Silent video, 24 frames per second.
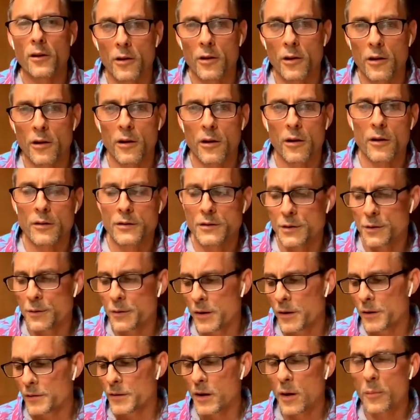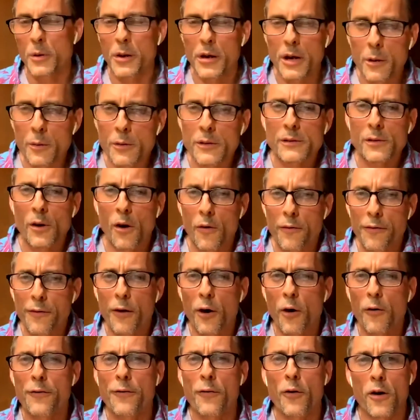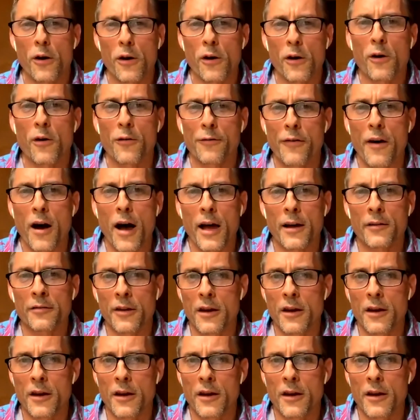or 2 years there, but it was 04, 05,